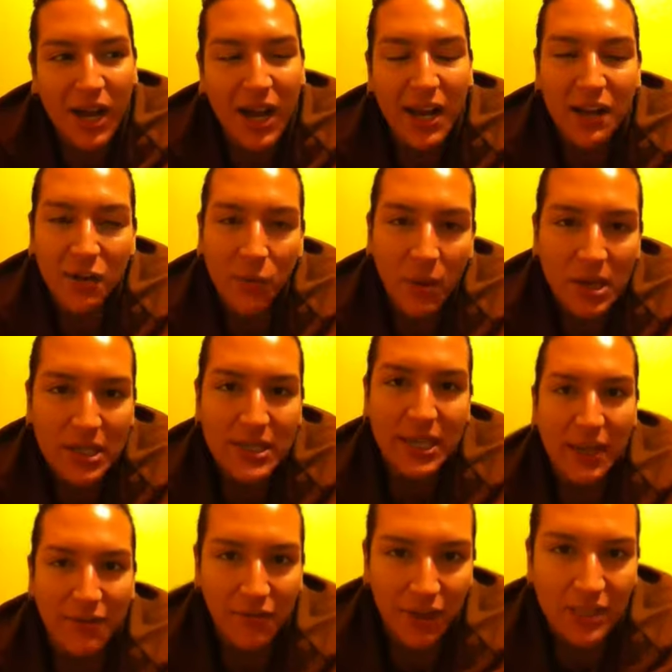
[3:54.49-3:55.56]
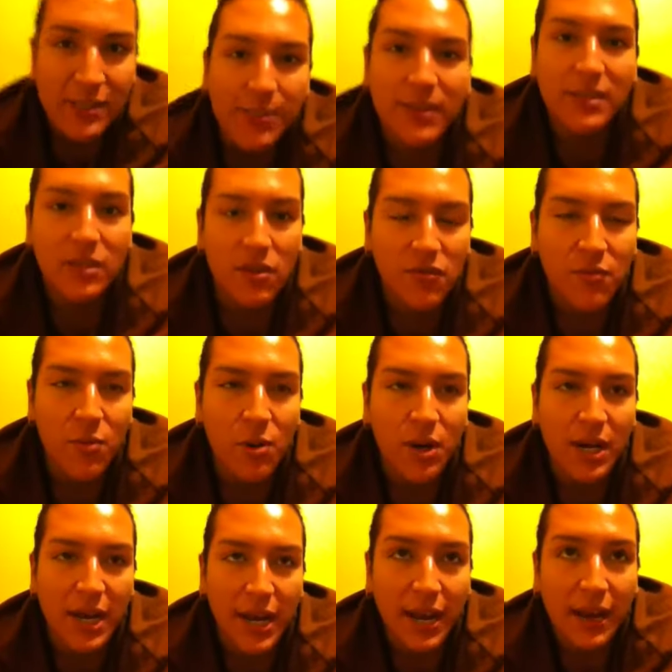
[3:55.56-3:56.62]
kind of wanted to invest myself more in it.